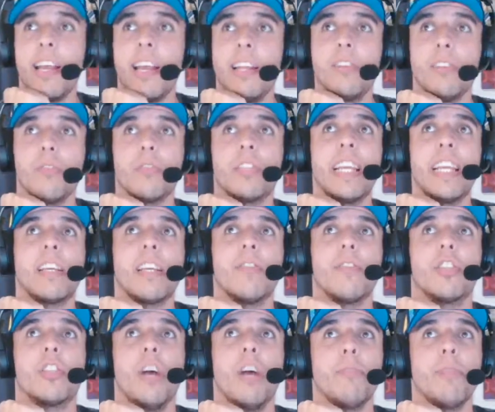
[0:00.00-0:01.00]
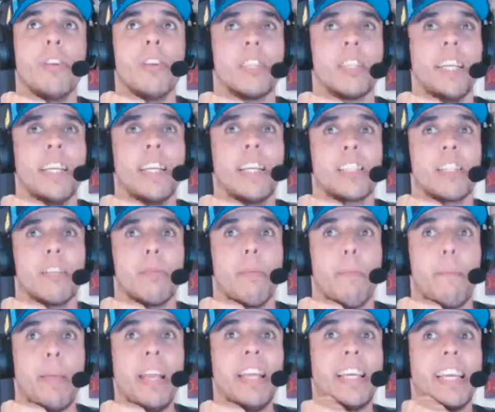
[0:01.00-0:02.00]
Little dink over the top. Not a dink. It's going to
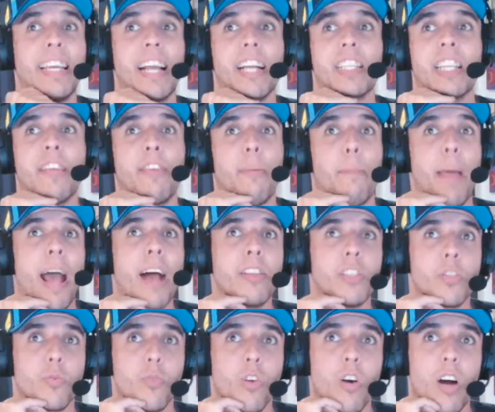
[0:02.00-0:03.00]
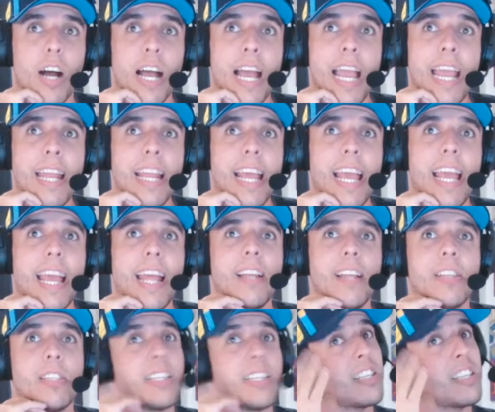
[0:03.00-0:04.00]
be a big kick, actually. If it bounces right,
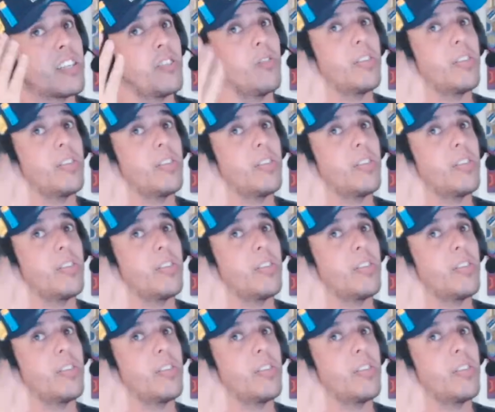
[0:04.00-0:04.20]
and that's actually a good